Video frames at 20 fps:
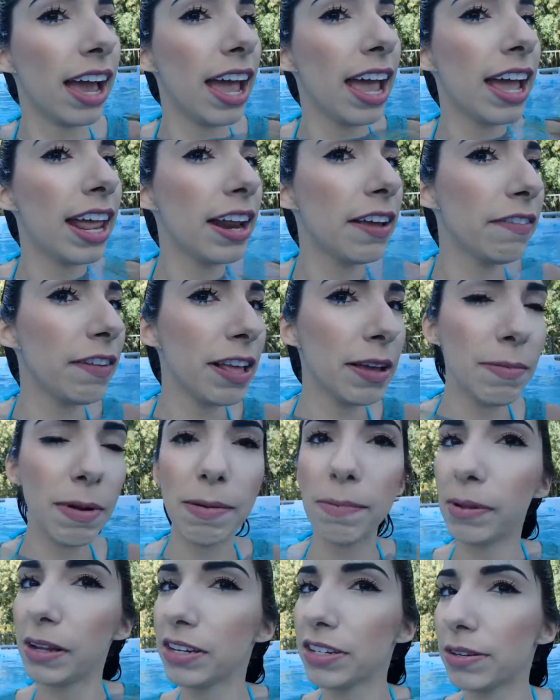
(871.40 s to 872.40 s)
And I feel like
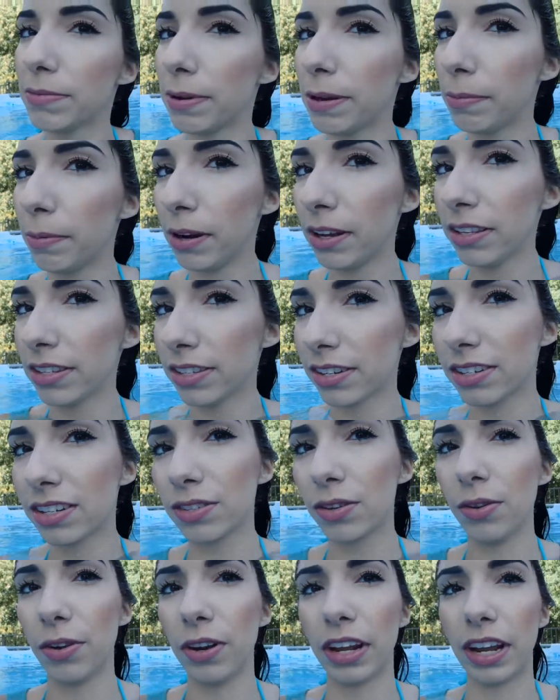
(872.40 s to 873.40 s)
my blush and my bronzer
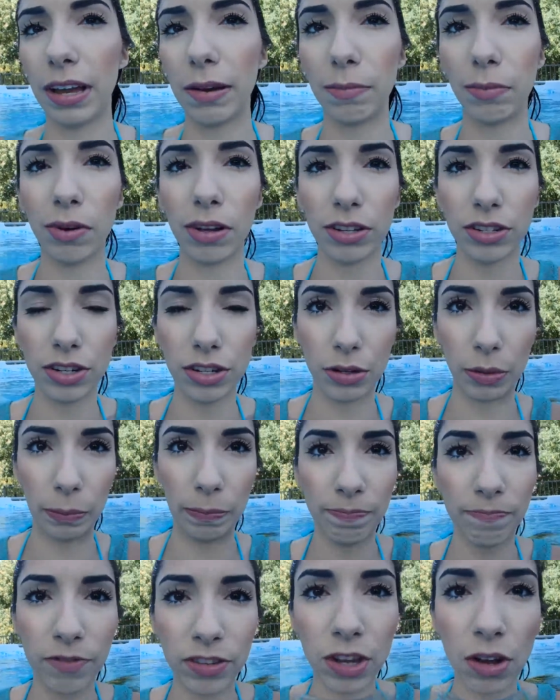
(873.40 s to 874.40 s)
is holding up well too.
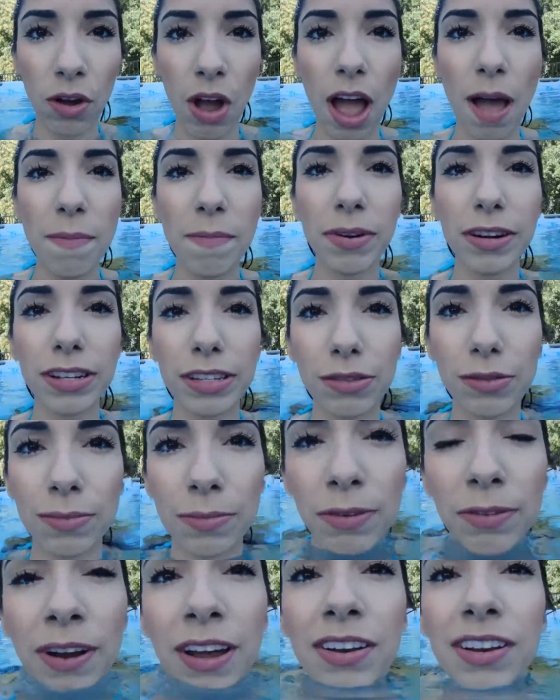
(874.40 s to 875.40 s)
So I'm gonna
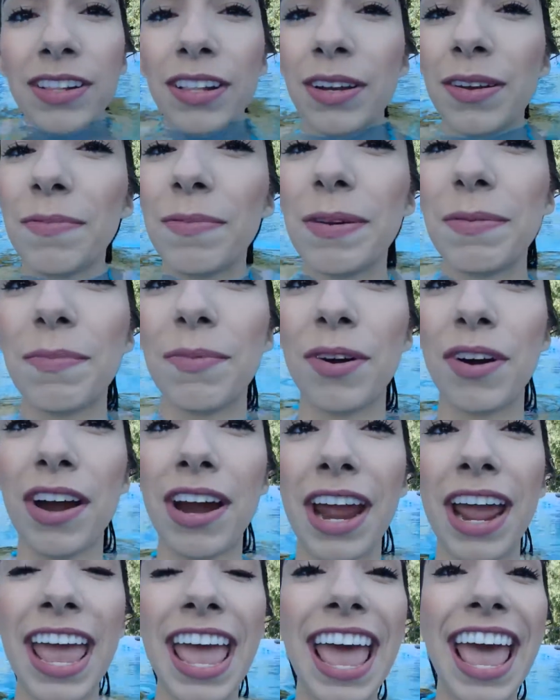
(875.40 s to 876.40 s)
swim around a little bit
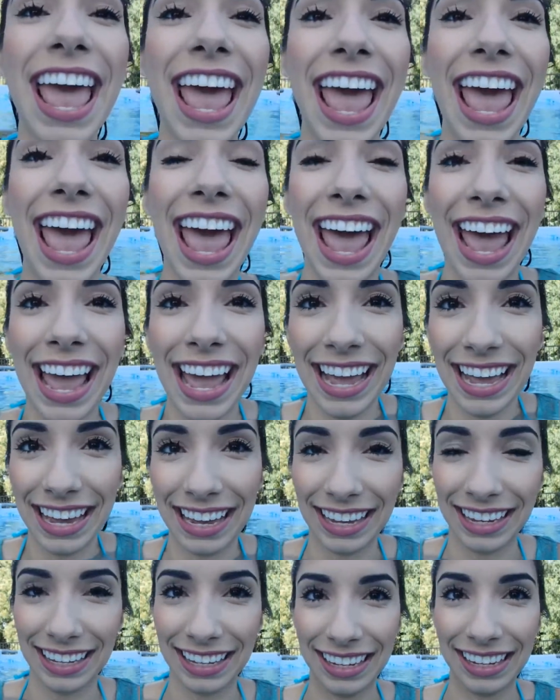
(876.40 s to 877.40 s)
more.
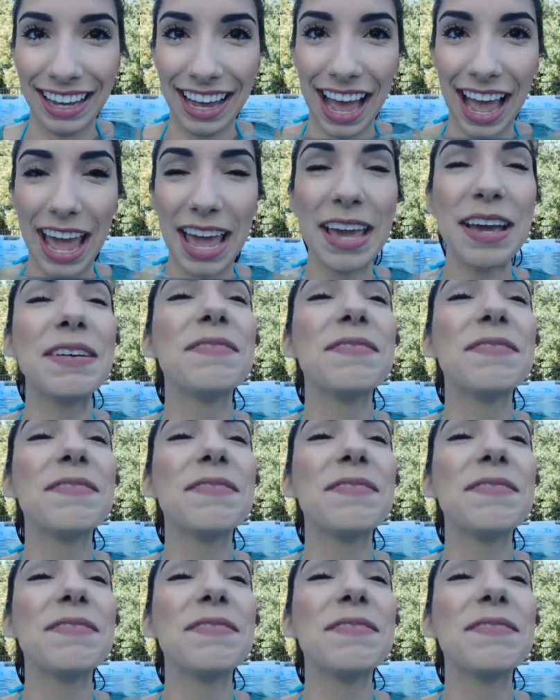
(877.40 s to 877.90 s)
I